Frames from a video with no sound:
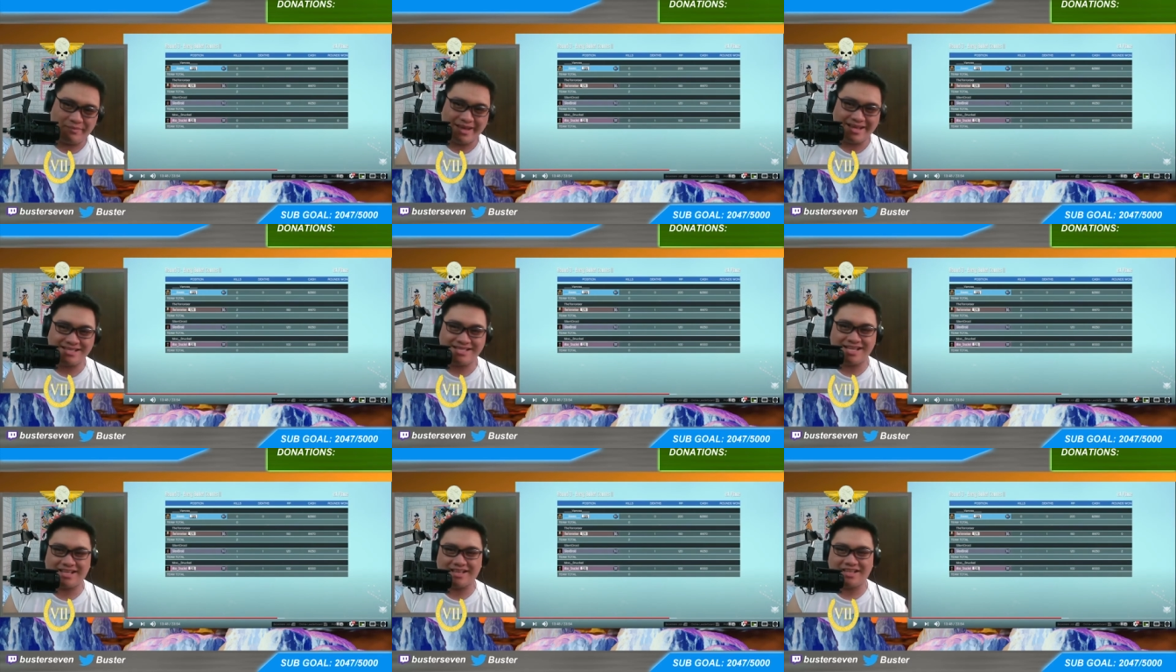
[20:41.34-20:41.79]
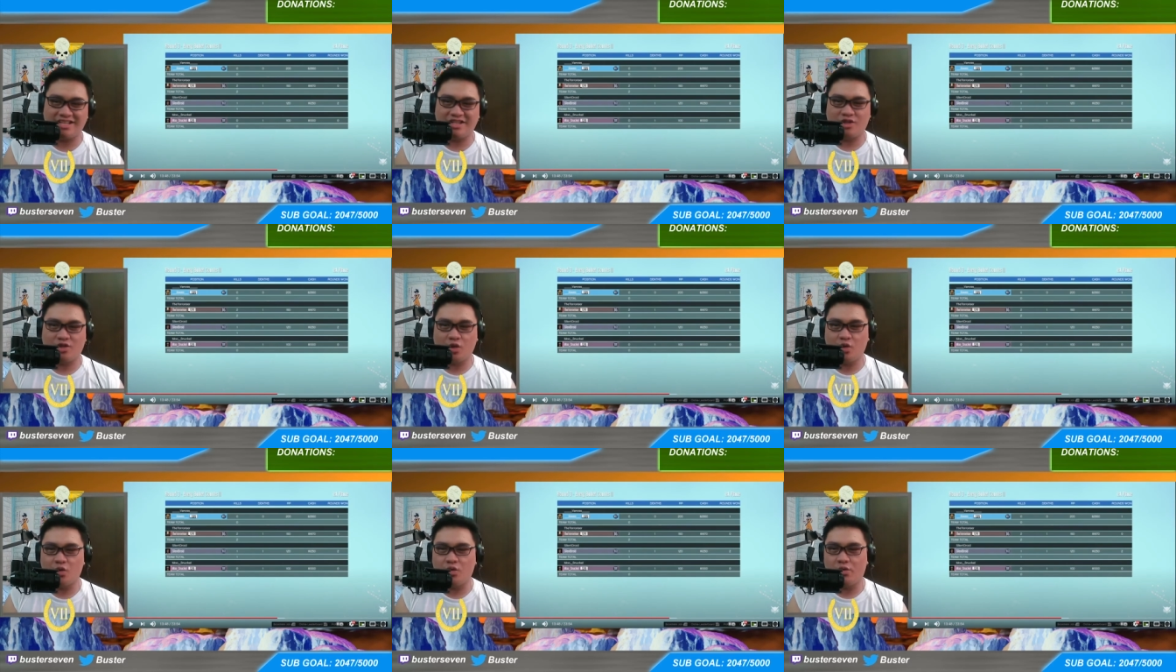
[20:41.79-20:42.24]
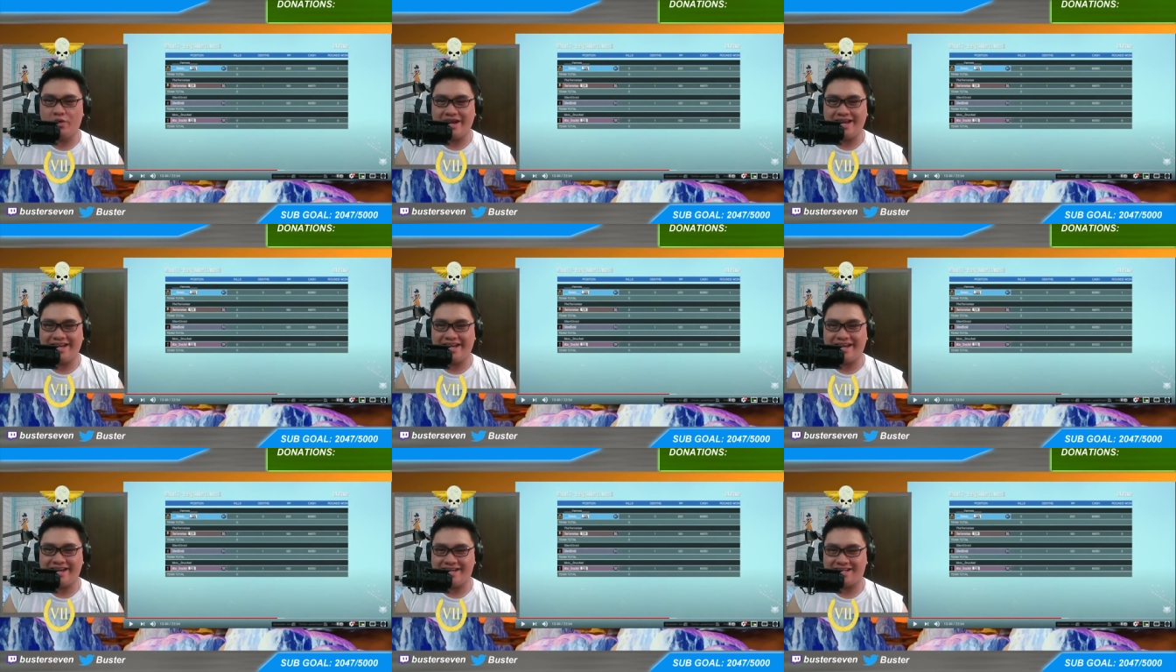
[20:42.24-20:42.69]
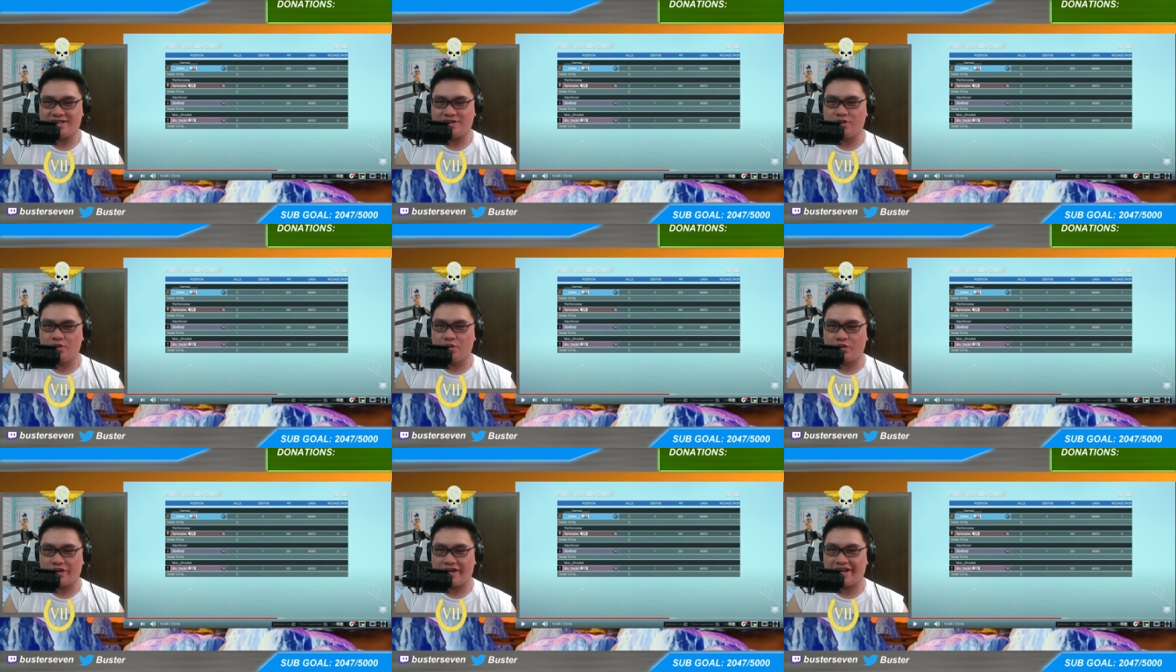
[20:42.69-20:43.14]
Basically, two weenies
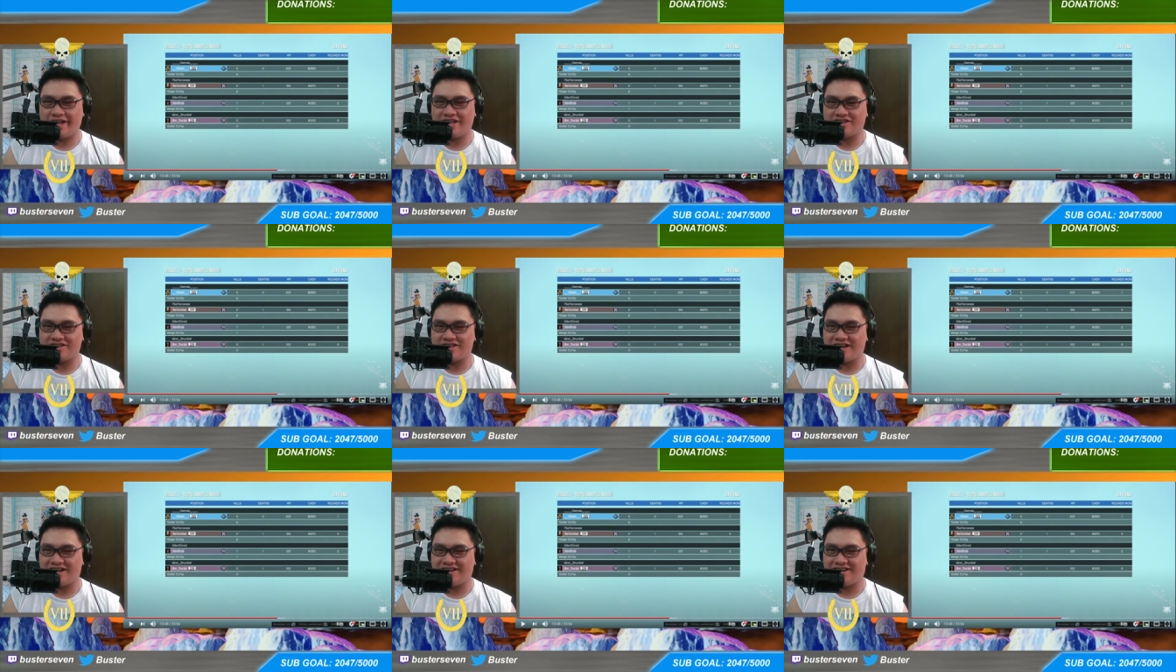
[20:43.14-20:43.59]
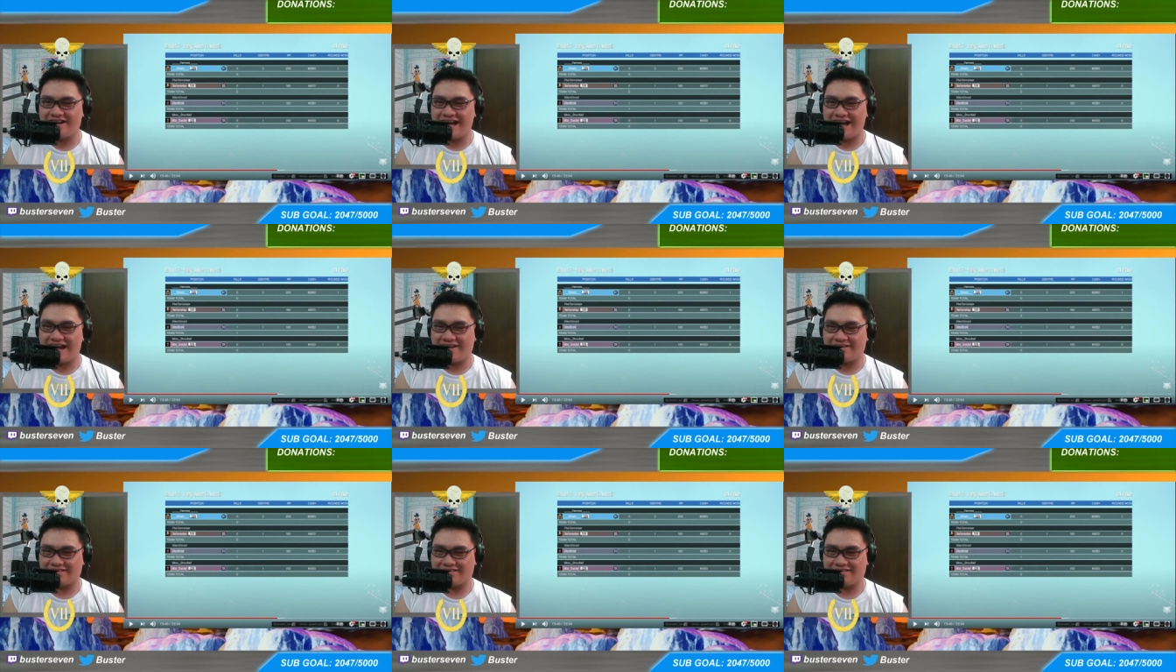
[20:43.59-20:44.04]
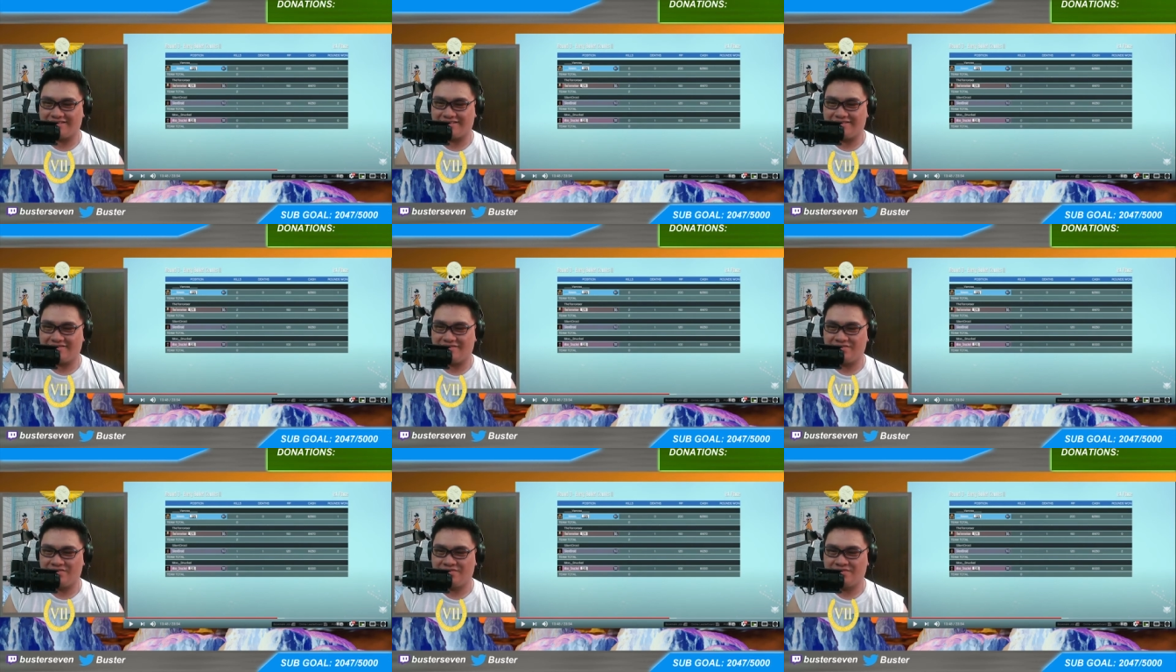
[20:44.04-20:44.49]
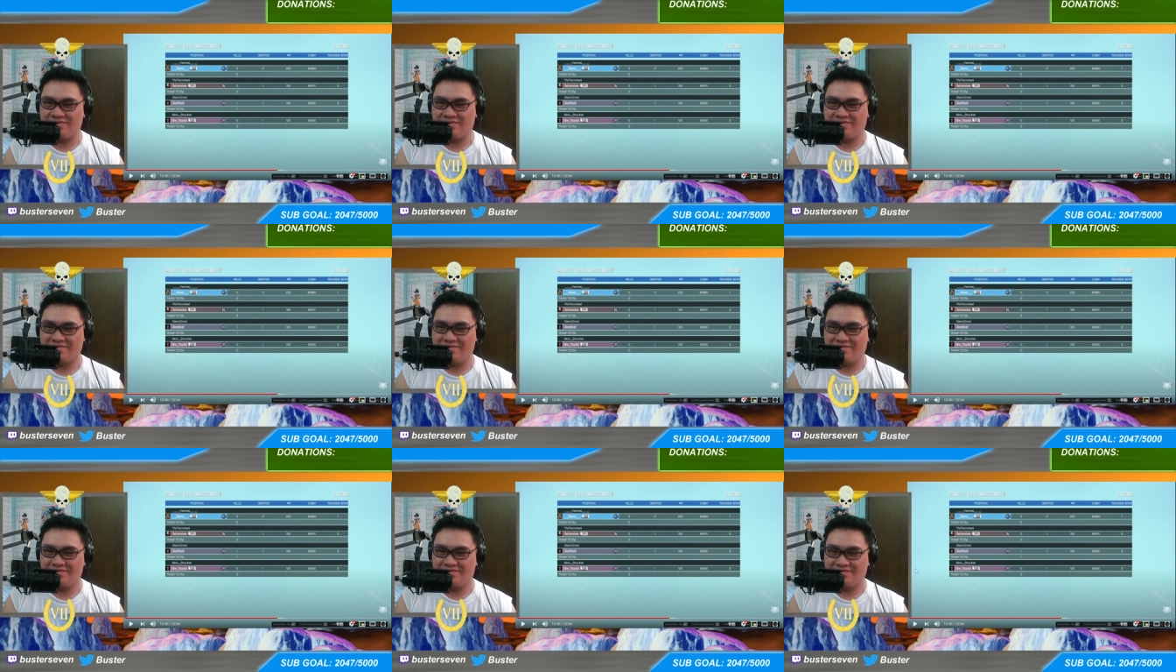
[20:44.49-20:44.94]
duking each other out.
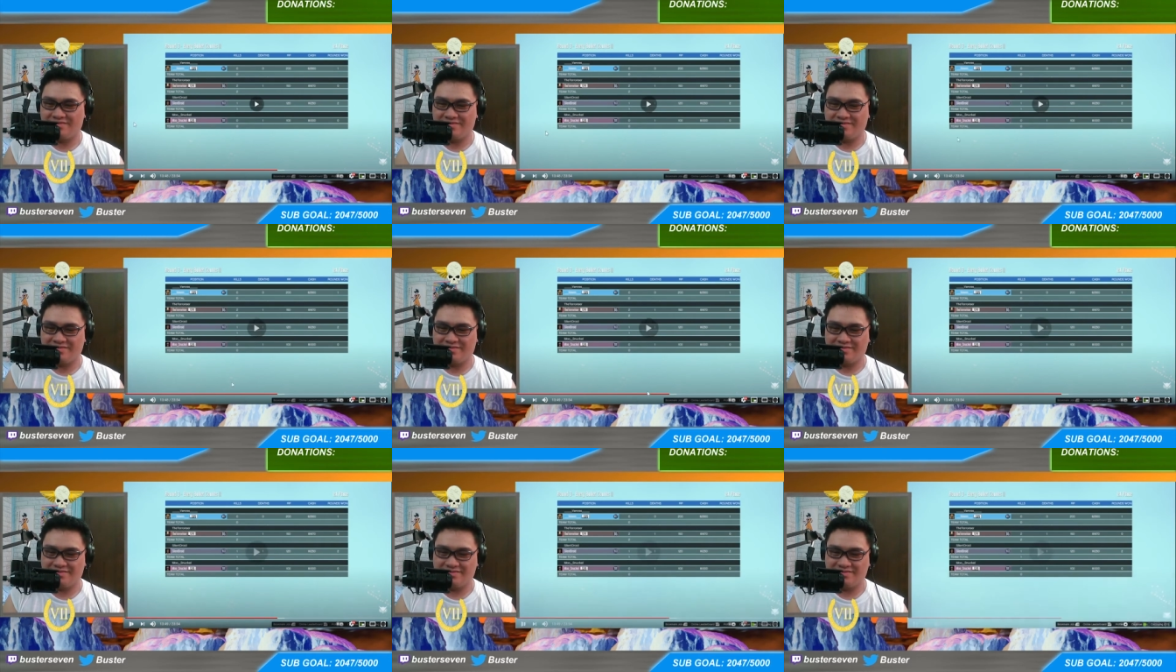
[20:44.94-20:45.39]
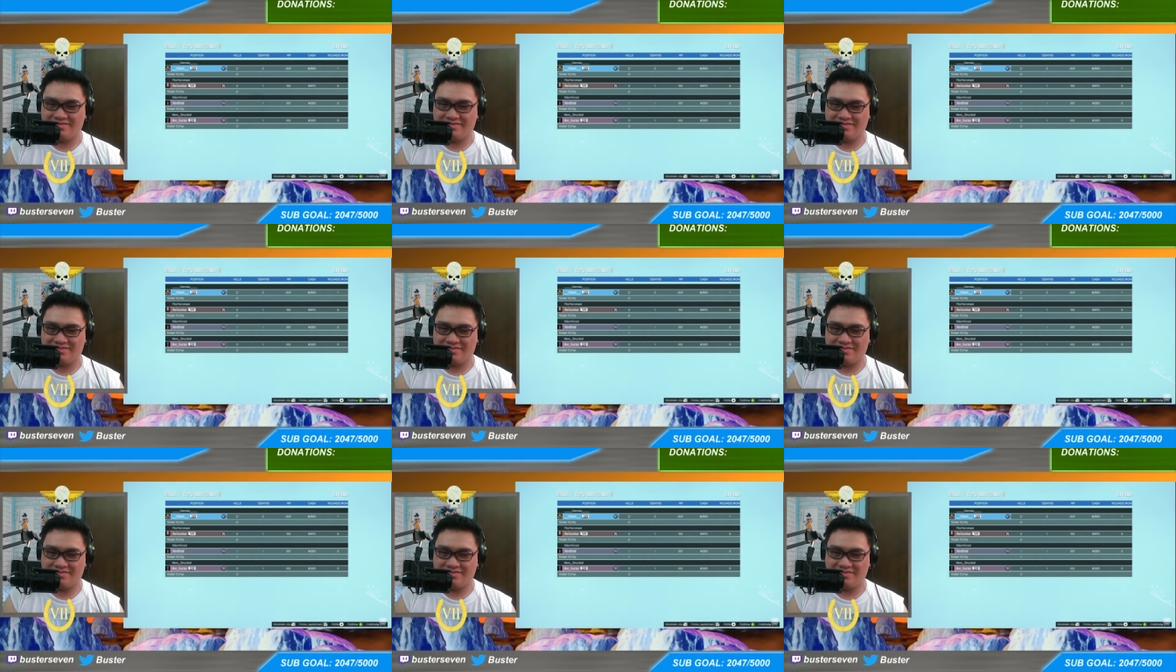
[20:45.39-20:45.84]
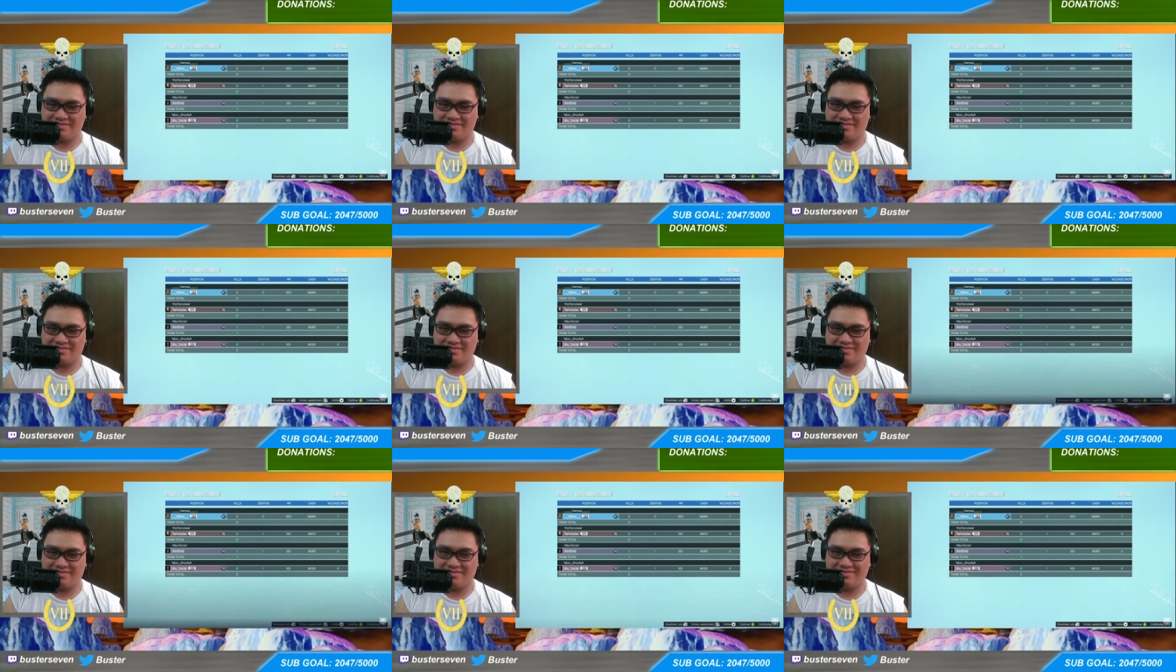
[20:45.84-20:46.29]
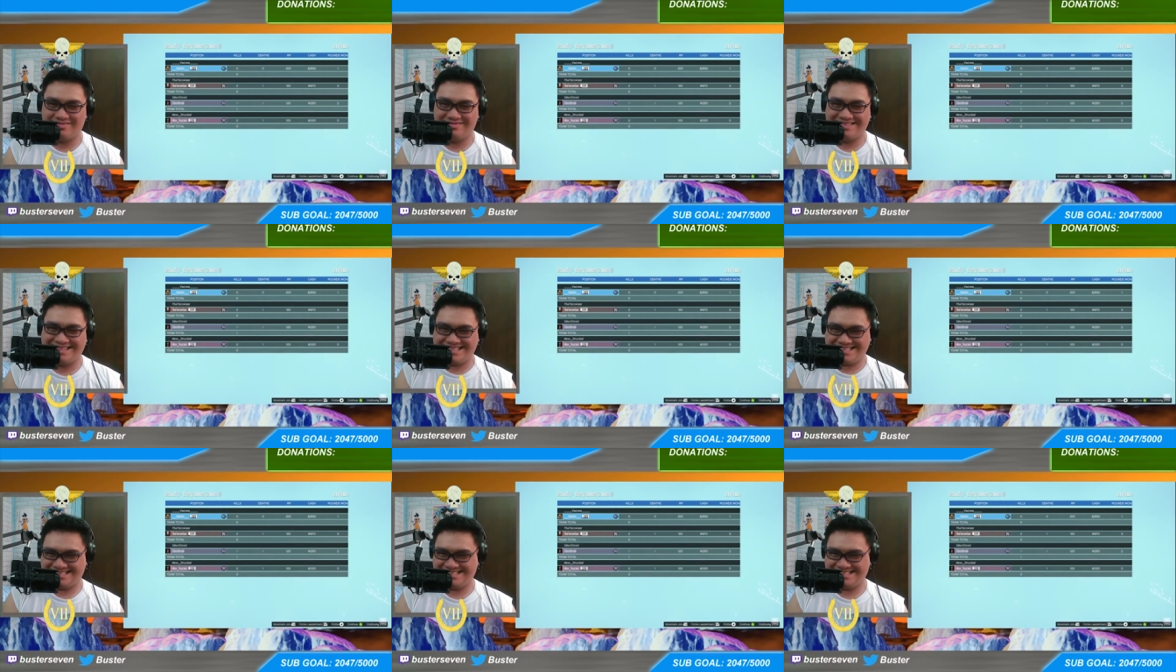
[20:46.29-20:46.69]
I hate this game.